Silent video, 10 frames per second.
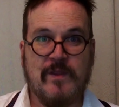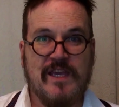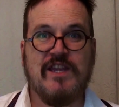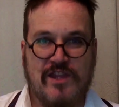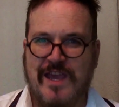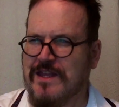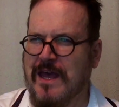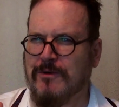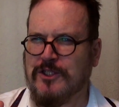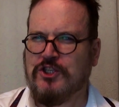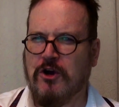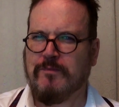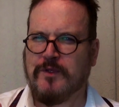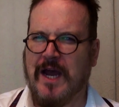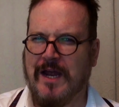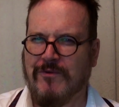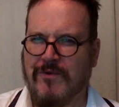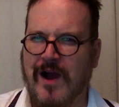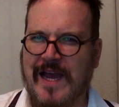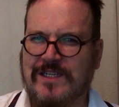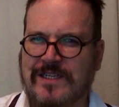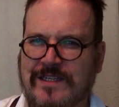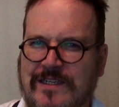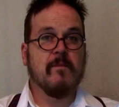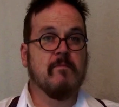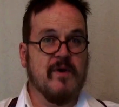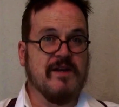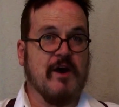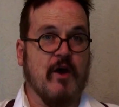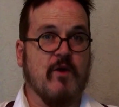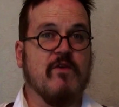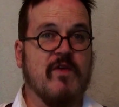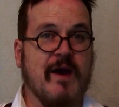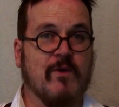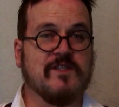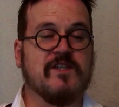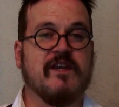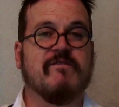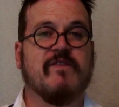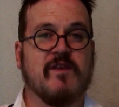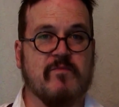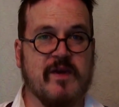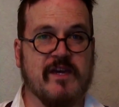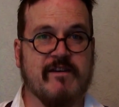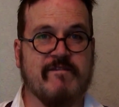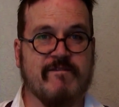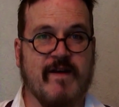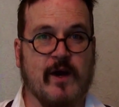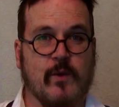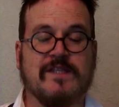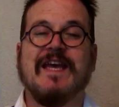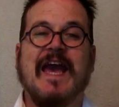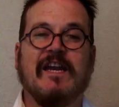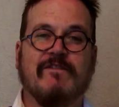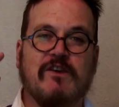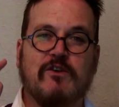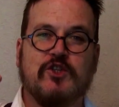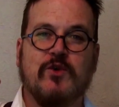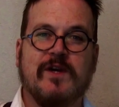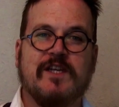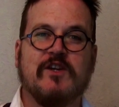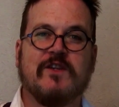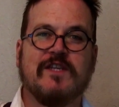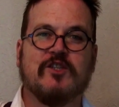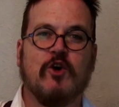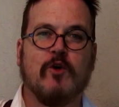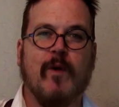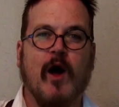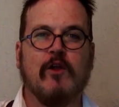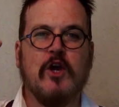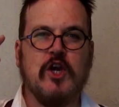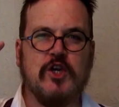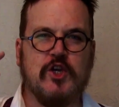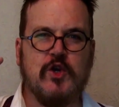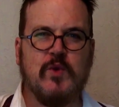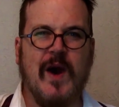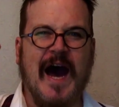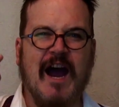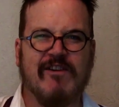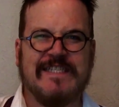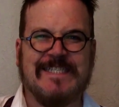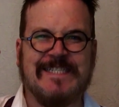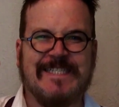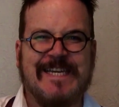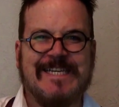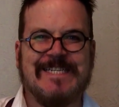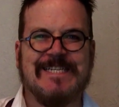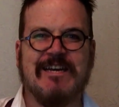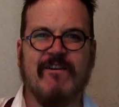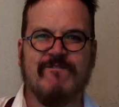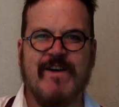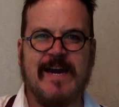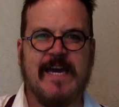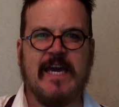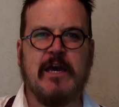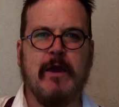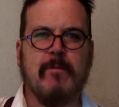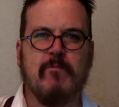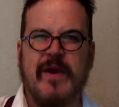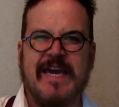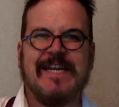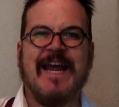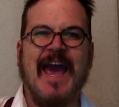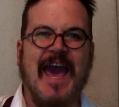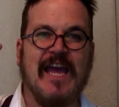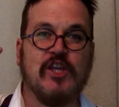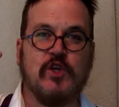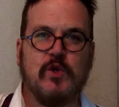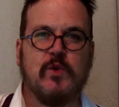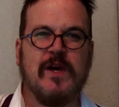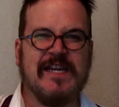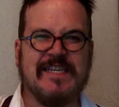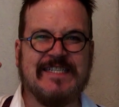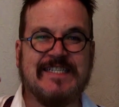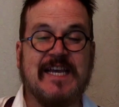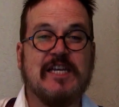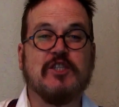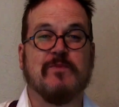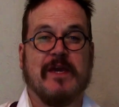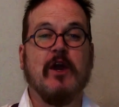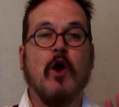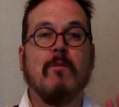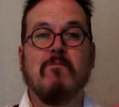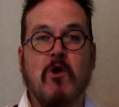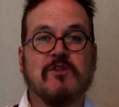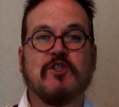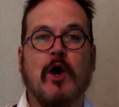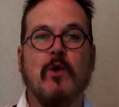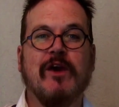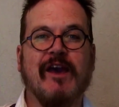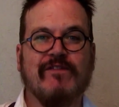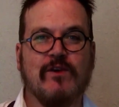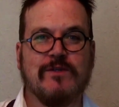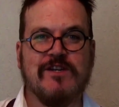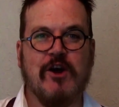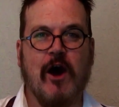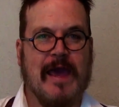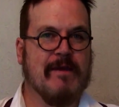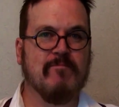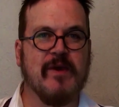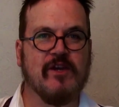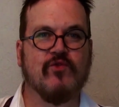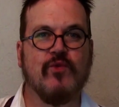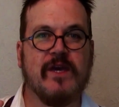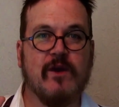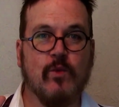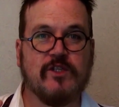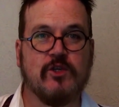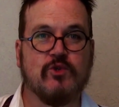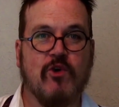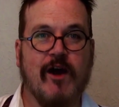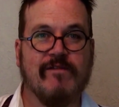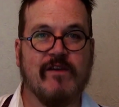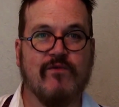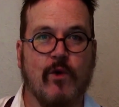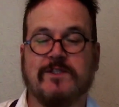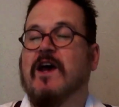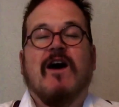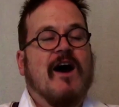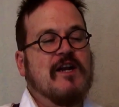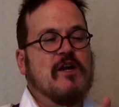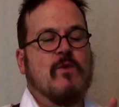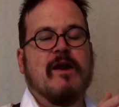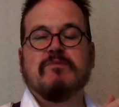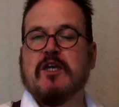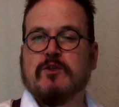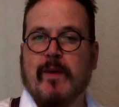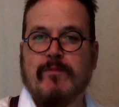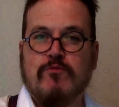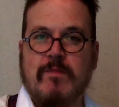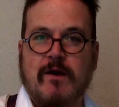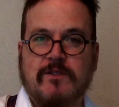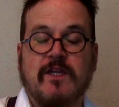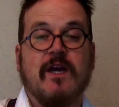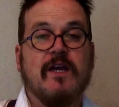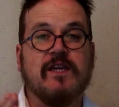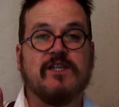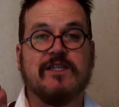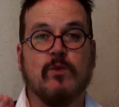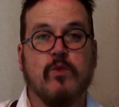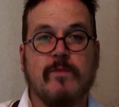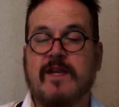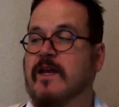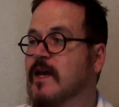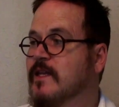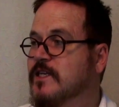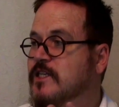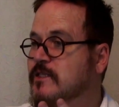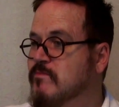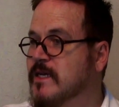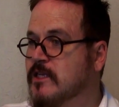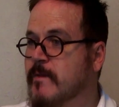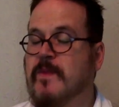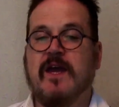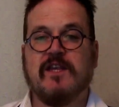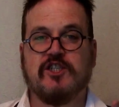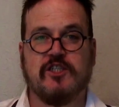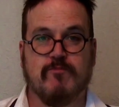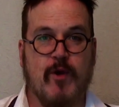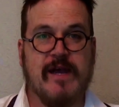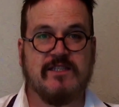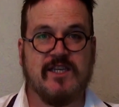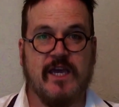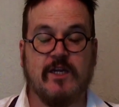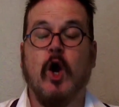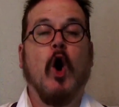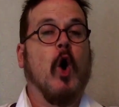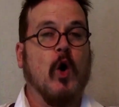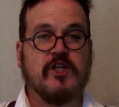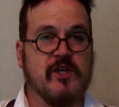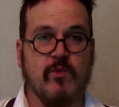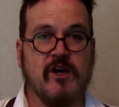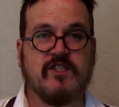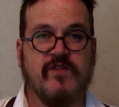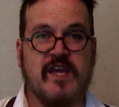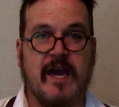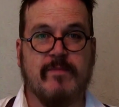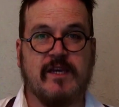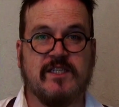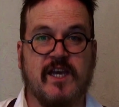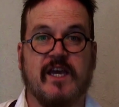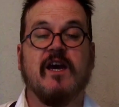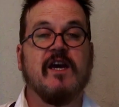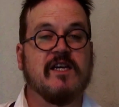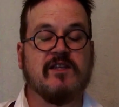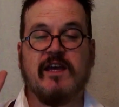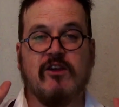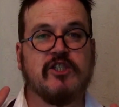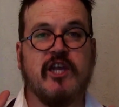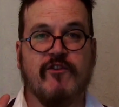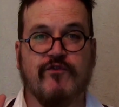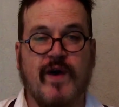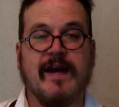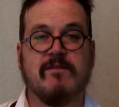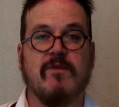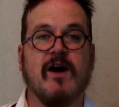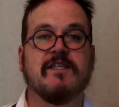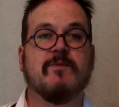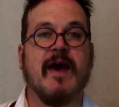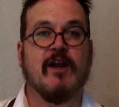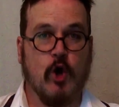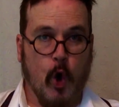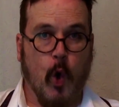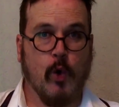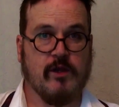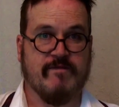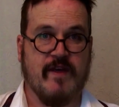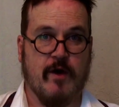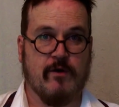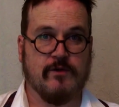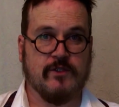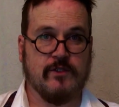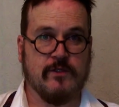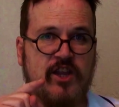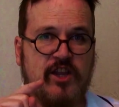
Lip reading: You'd think that was job done, right? But no, that wasn't it for the bigoted fuckwits. And if you joined in on this dogpile, you are a stinking fucking bigot. And you disgust me. More so if you deny bigotry was your driving force. I don't know what upsets people most, that she's a woman, that she's Muslim, that she's brown skin, or she works for the ABC, because they lost their fucking minds about all of those.